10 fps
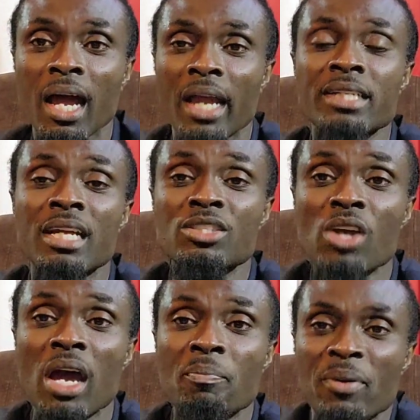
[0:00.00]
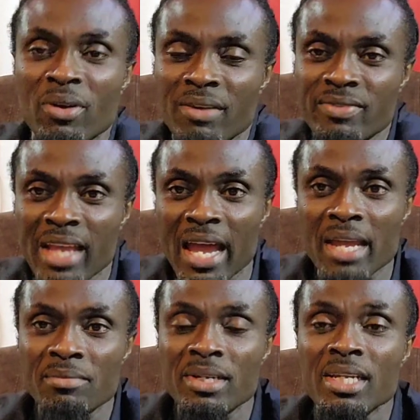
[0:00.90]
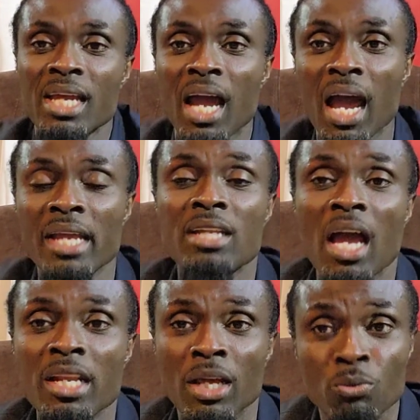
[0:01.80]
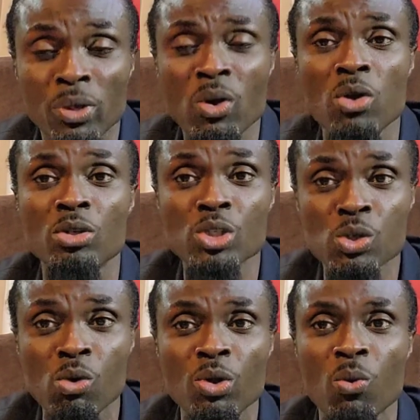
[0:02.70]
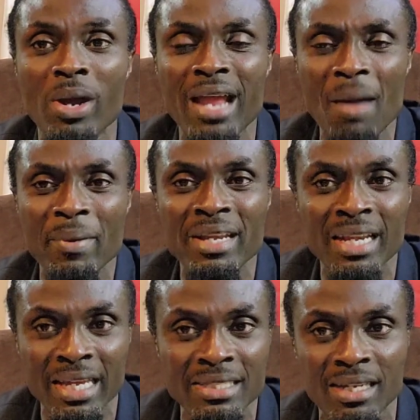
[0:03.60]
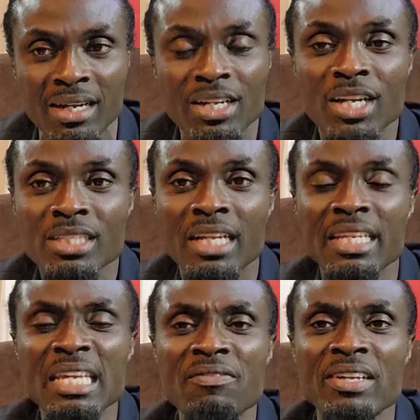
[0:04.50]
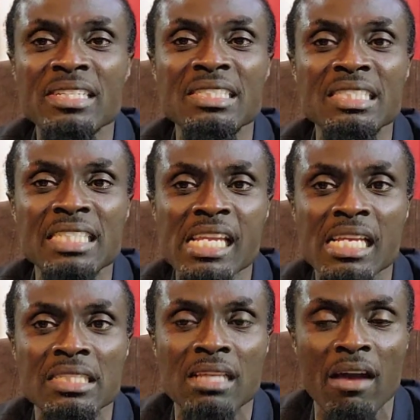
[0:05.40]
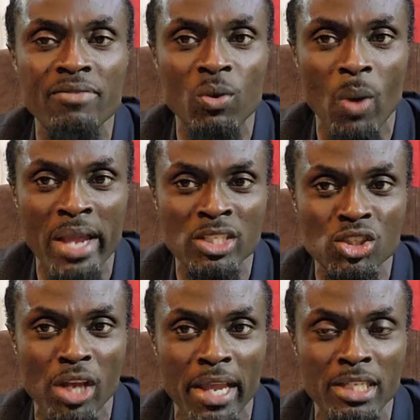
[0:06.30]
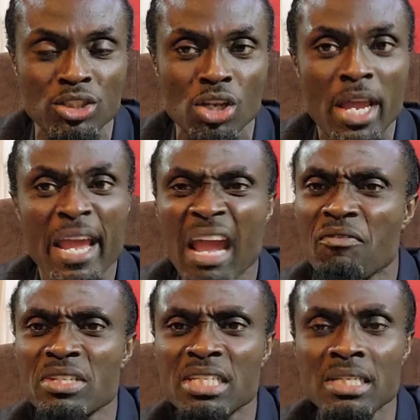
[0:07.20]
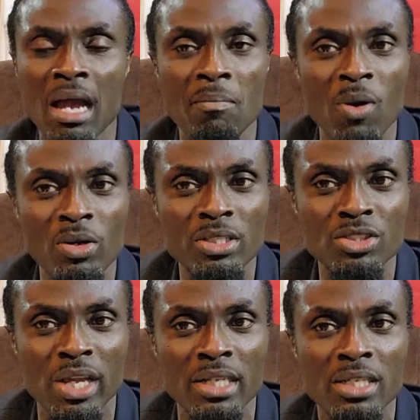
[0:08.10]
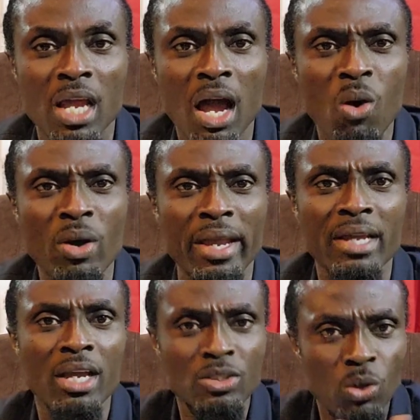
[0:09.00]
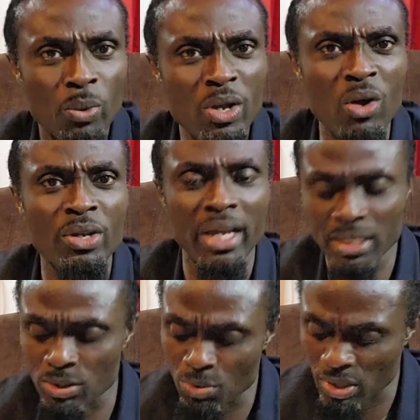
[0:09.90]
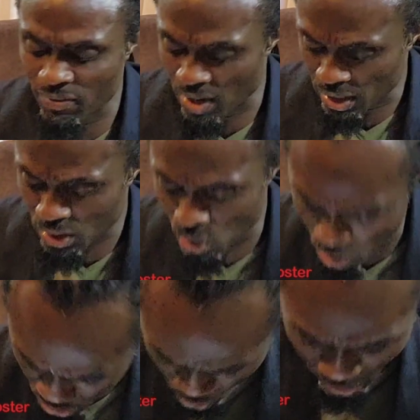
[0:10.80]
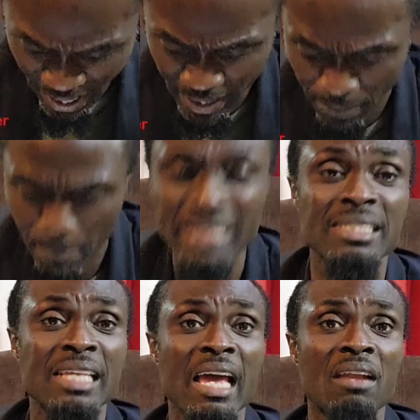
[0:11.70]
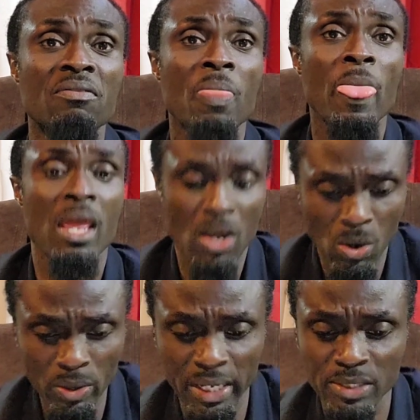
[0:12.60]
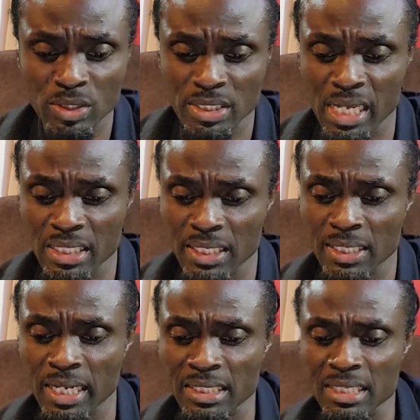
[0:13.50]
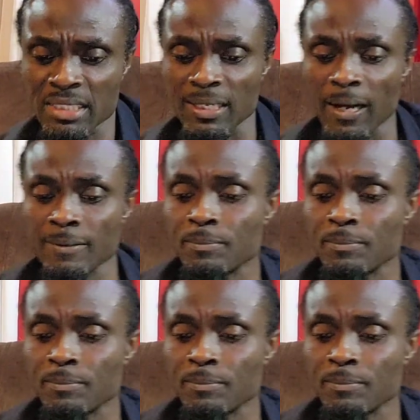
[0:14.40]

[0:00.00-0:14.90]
in a short period of time. And, and and we're going to show you what happened later that even the taste of the wine changed. Everything about it changed. Okay, so we're going to get in the word of God. I don't want to go ahead up myself. Okay, just get get this now.